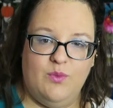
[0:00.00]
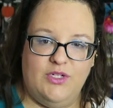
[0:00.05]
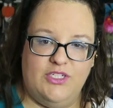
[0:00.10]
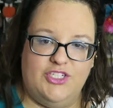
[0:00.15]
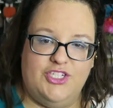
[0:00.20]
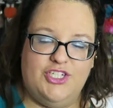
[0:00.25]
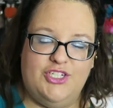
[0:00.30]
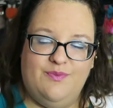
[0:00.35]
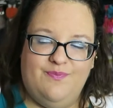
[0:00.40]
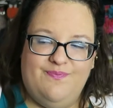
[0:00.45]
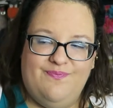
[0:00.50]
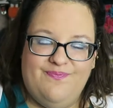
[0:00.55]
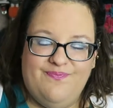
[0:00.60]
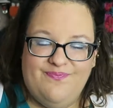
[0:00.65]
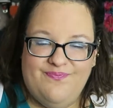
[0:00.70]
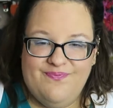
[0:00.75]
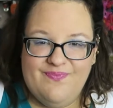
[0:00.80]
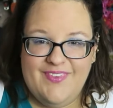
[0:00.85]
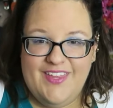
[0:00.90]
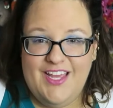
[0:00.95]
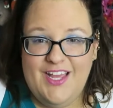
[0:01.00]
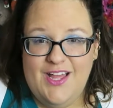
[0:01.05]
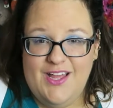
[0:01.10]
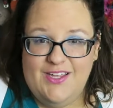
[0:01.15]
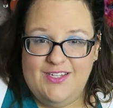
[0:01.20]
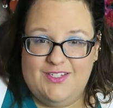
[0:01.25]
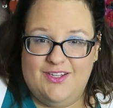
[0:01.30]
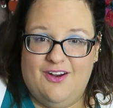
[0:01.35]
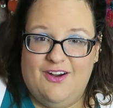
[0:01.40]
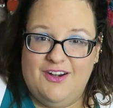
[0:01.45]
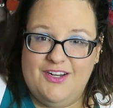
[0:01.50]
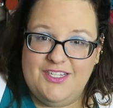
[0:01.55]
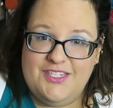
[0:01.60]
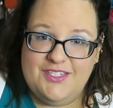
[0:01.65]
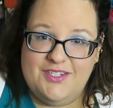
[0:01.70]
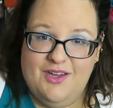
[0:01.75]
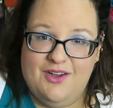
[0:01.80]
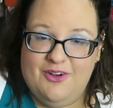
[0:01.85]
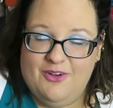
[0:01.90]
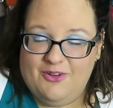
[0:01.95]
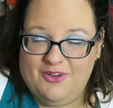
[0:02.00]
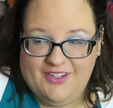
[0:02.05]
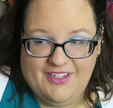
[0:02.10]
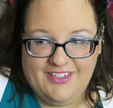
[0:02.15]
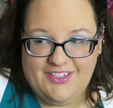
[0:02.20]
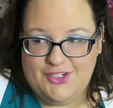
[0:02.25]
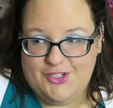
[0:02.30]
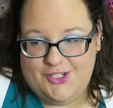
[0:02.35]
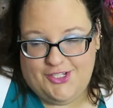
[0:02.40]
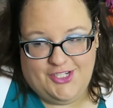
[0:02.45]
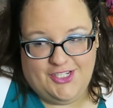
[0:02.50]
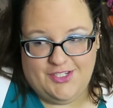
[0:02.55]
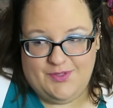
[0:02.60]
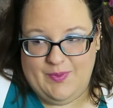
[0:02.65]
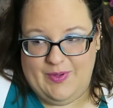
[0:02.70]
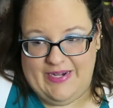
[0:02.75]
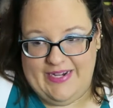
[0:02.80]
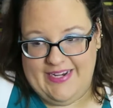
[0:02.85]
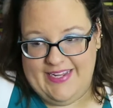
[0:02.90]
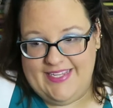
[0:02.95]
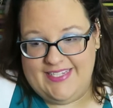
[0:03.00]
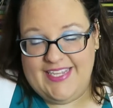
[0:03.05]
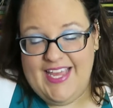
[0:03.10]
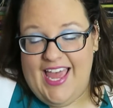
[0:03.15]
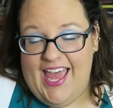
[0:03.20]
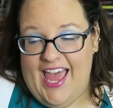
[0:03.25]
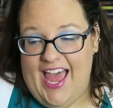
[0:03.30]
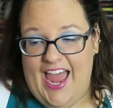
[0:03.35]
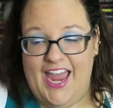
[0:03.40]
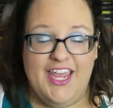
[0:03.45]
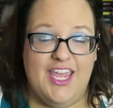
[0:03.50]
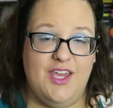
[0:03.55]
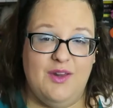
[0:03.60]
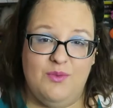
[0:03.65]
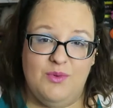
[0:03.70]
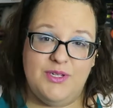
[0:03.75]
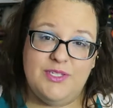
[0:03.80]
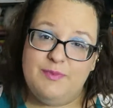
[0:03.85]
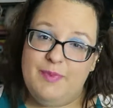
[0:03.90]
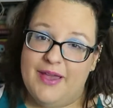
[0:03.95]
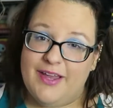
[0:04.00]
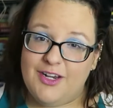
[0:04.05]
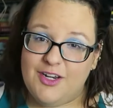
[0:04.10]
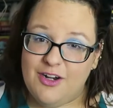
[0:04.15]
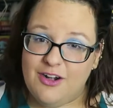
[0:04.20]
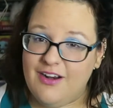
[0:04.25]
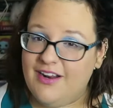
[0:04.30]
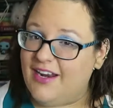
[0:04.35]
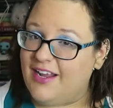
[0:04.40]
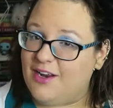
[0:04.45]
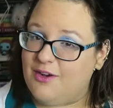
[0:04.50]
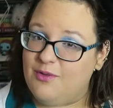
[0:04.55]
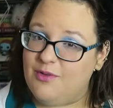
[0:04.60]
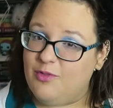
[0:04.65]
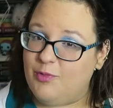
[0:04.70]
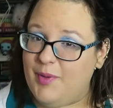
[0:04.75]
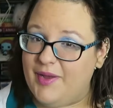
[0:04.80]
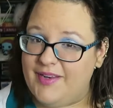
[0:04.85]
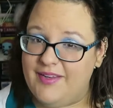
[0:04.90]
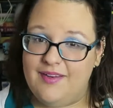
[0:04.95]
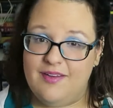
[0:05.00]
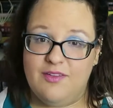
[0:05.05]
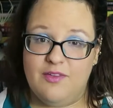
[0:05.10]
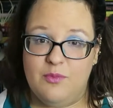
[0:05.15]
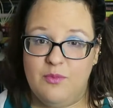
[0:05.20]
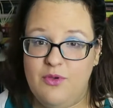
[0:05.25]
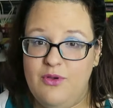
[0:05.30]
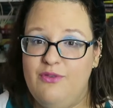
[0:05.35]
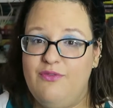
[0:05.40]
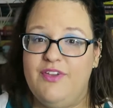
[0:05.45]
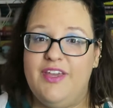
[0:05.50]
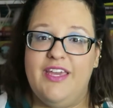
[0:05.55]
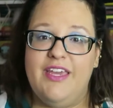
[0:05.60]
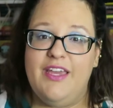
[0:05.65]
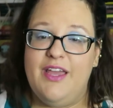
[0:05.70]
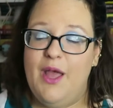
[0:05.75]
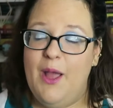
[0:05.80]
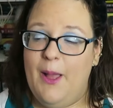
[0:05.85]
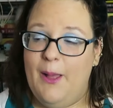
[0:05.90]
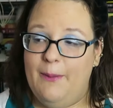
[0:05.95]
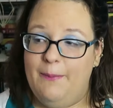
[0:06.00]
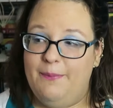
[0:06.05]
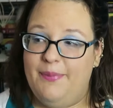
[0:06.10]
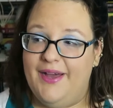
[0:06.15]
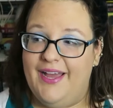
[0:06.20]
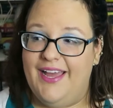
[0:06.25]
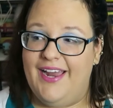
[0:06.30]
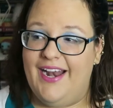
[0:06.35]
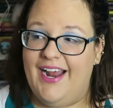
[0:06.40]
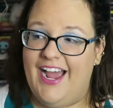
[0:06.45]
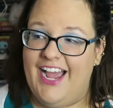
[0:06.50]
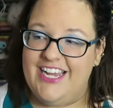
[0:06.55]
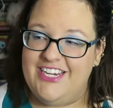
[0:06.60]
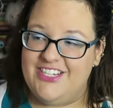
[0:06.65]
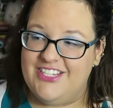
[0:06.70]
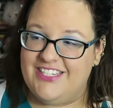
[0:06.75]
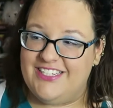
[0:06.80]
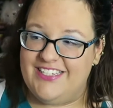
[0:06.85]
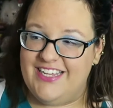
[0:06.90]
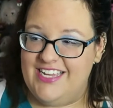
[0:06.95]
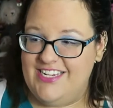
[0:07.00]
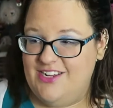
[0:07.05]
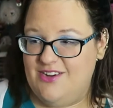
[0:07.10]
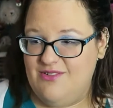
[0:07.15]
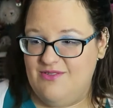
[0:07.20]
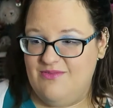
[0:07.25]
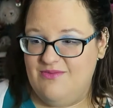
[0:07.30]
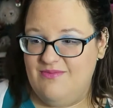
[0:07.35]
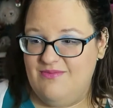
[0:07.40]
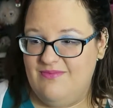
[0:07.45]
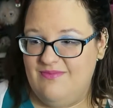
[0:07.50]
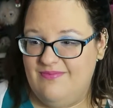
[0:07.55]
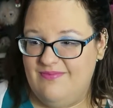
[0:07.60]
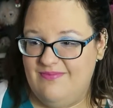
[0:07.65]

which sorry Snow, it's just what it is. I can respect her and I can respect it as a movie, but I just, I don't,